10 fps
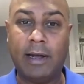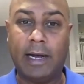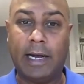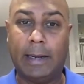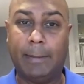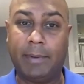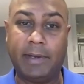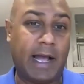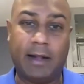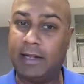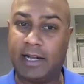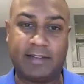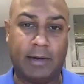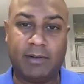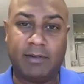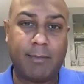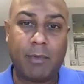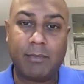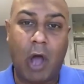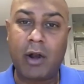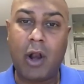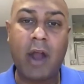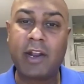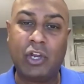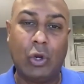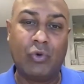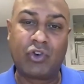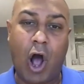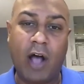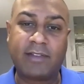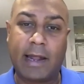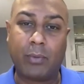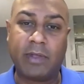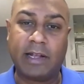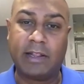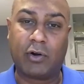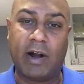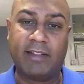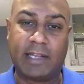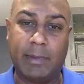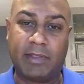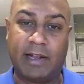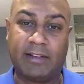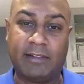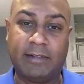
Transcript: But yeah, like I said, not a huge cost, I don't think, in the grand scheme of things.